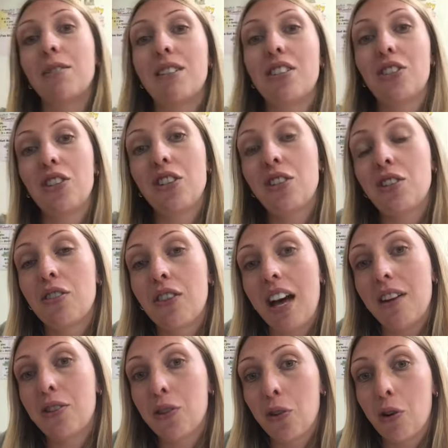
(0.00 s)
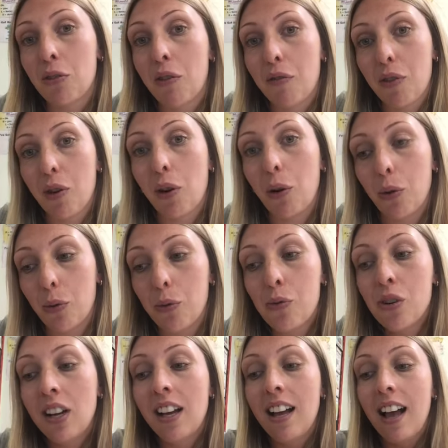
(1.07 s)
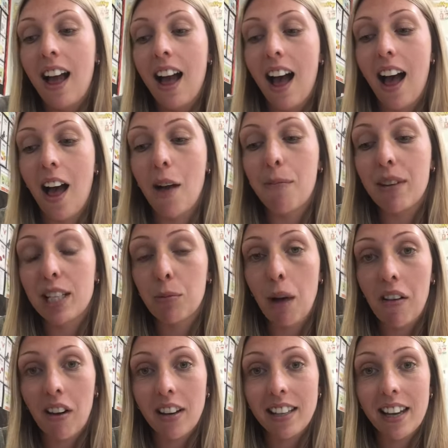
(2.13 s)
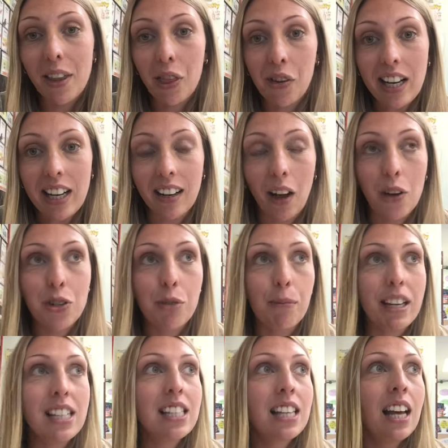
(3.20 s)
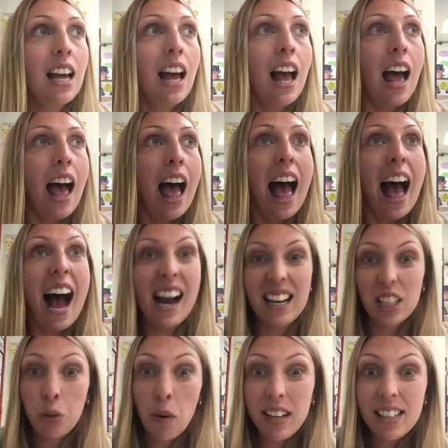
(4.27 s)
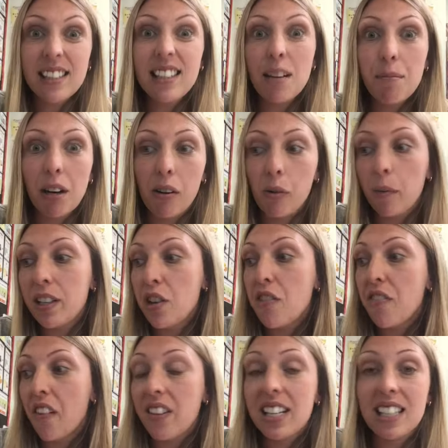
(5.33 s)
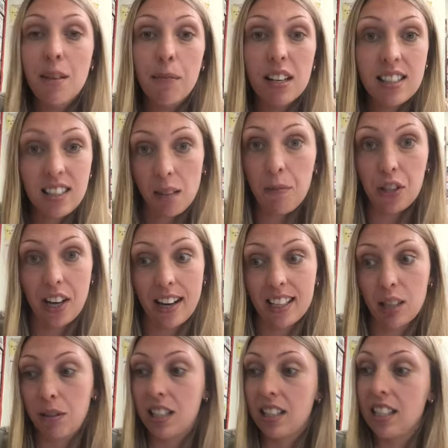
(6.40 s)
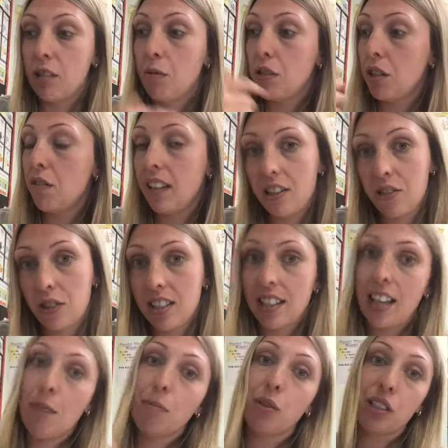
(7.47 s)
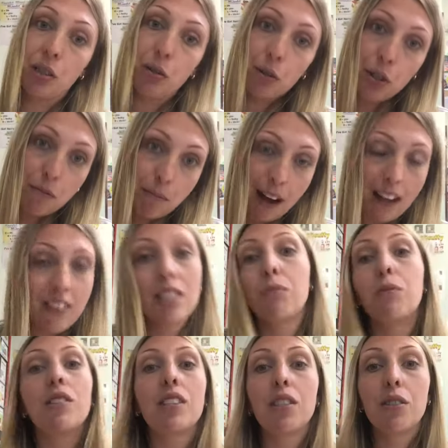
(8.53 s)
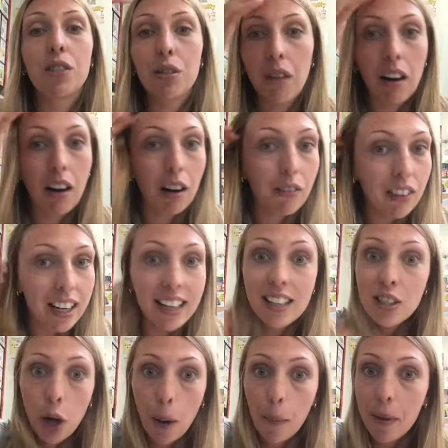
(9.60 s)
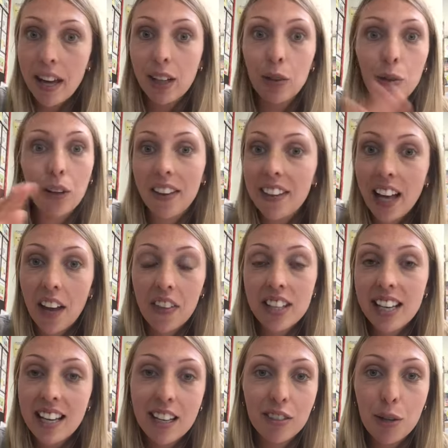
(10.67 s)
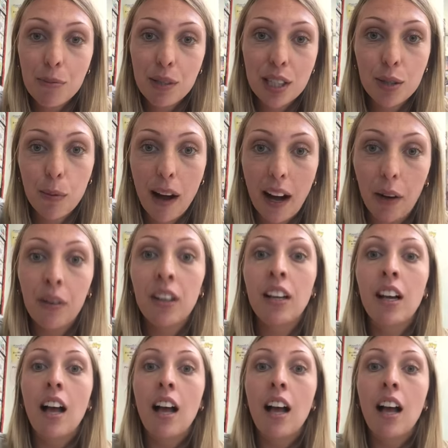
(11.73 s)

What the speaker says: So it's just that door off the hall is where our year three classroom is. And it's quite similar and we do very similar subjects. We still do literacy and we still do maths and we still do RE and topic, all like the other year groups as well.